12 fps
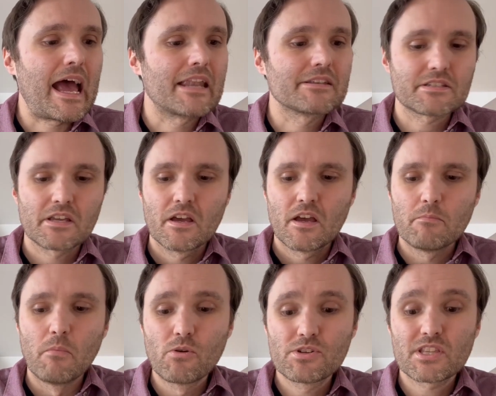And
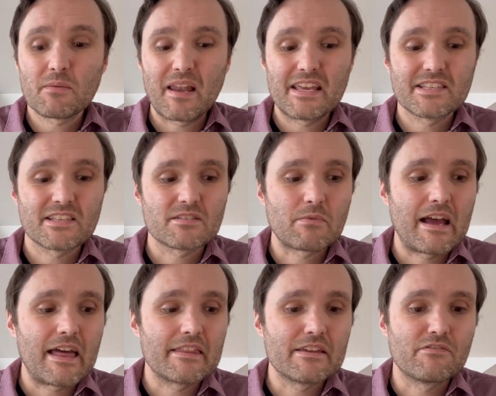most of the places
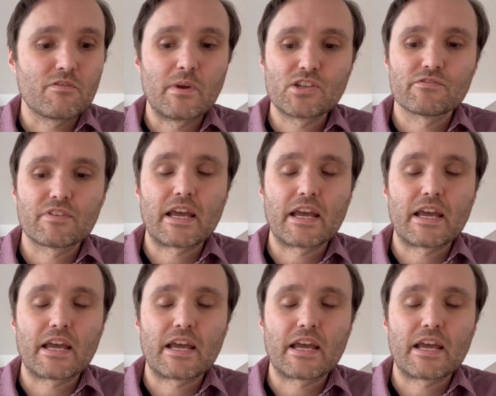where the information